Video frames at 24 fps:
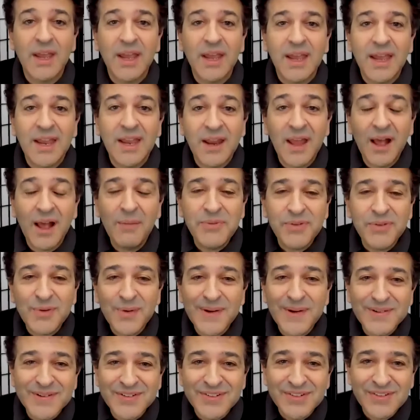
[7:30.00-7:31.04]
It helps you
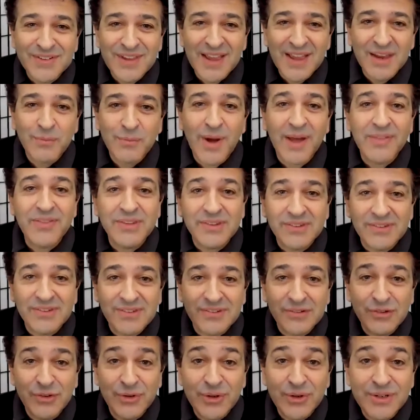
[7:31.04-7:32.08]
understand why the
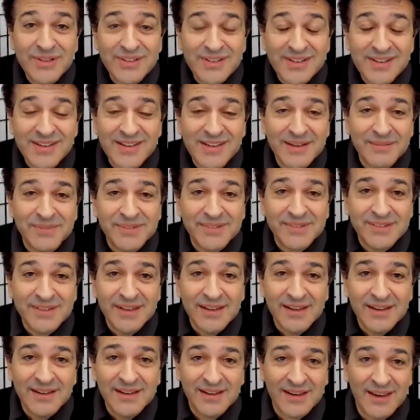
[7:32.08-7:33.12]
good teams
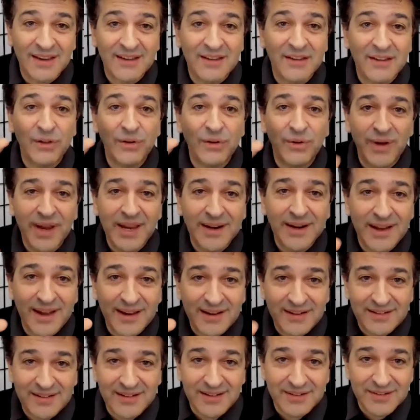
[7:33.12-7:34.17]
can kill great
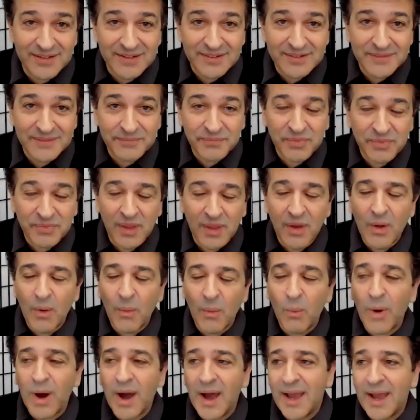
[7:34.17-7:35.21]
ideas,
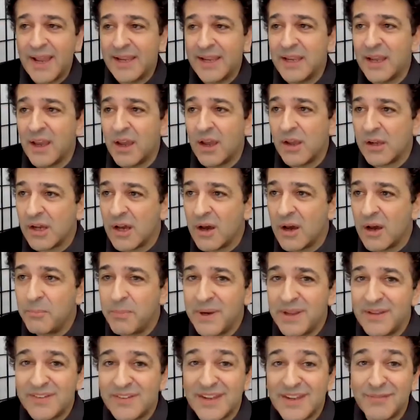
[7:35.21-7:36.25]
why
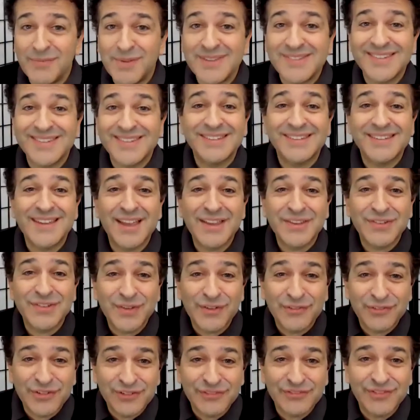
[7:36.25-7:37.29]
companies that have been
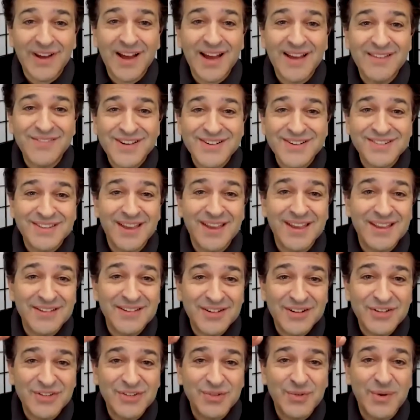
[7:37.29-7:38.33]
successful for 5 years, 10
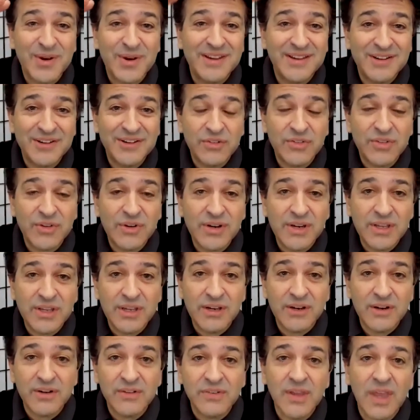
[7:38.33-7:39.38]
years, 20 years, 30
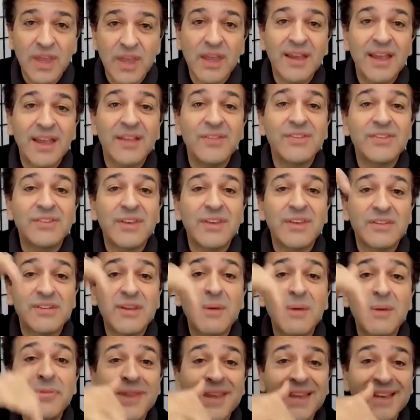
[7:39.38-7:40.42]
years,
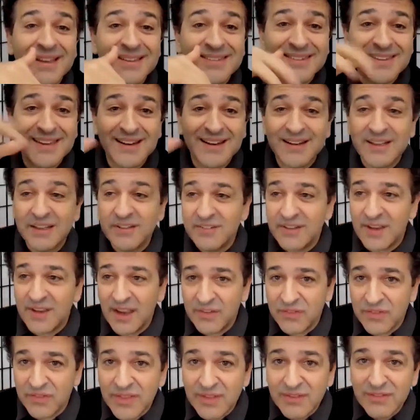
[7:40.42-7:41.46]
something can suddenly
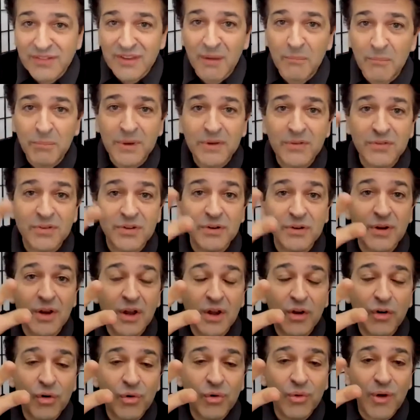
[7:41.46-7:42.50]
change. The temperature
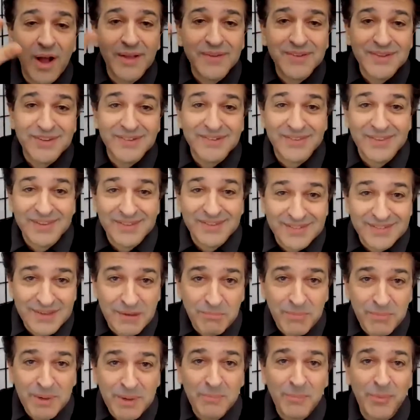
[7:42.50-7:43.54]
crosses this
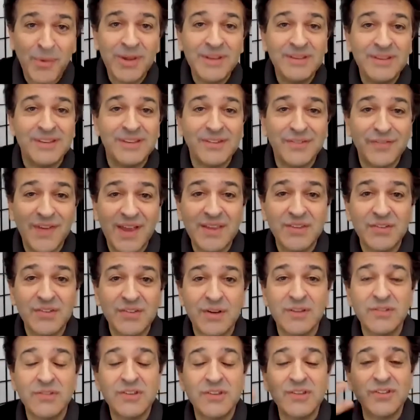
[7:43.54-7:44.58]
tipping point, this phase
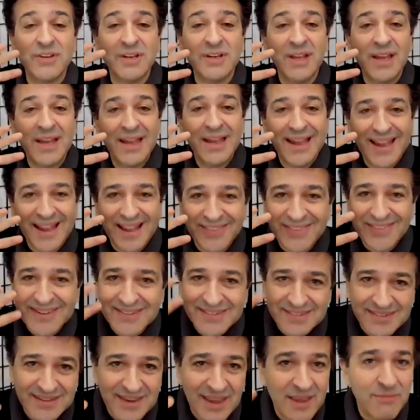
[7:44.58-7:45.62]
transition, and the
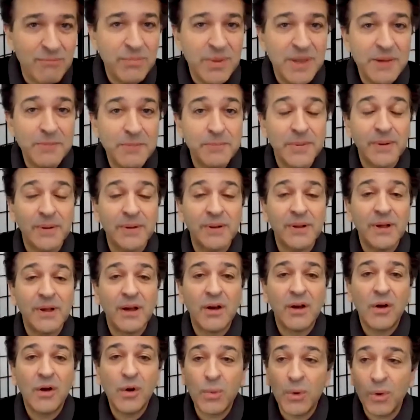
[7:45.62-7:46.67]
same people
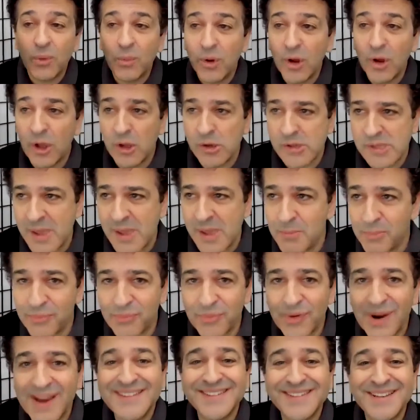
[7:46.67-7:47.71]
who were
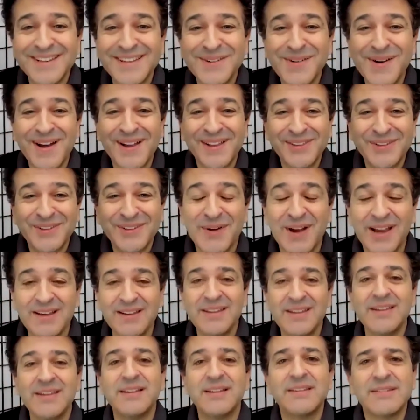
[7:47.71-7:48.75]
embracing wild new
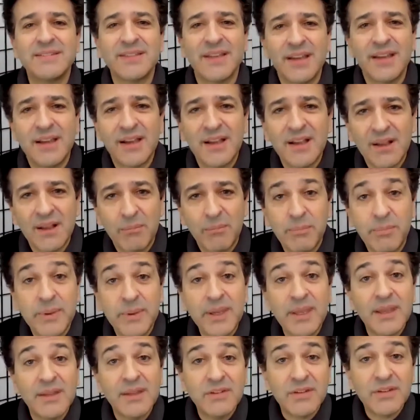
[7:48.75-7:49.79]
ideas
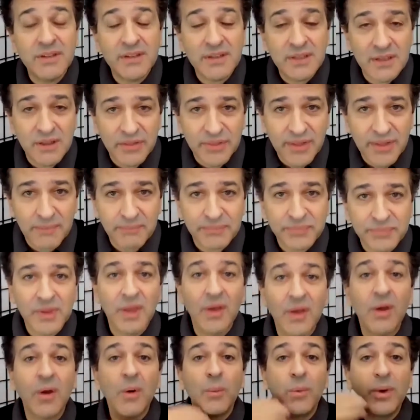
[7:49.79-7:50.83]
begin to kill them,
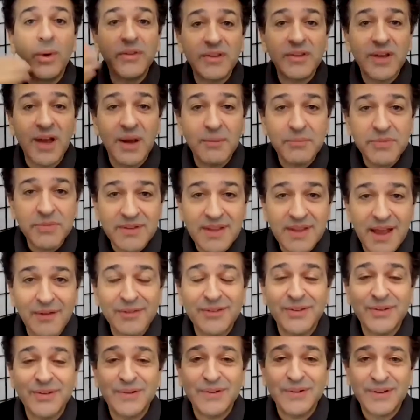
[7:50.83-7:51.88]
which comes down
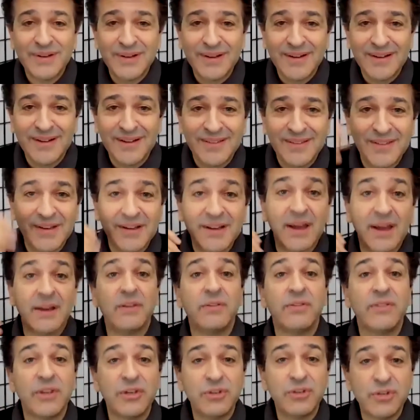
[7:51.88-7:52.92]
to
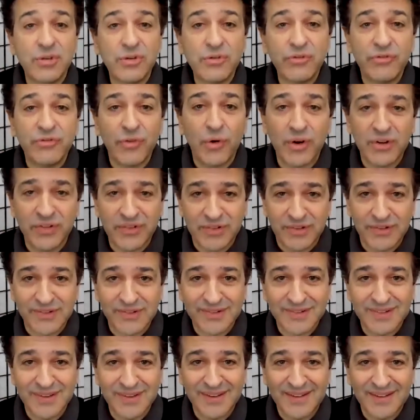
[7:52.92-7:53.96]
the two
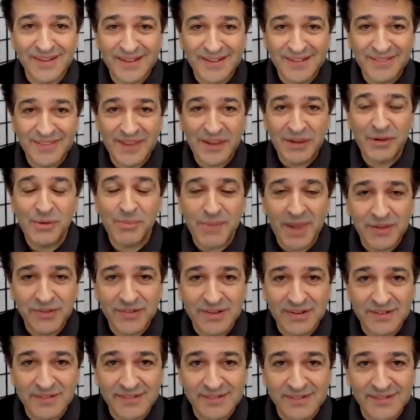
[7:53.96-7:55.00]
forces that you
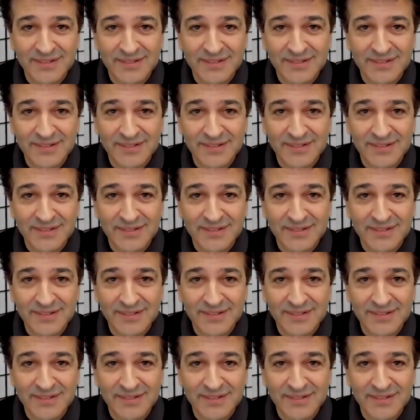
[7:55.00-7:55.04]
mentioned.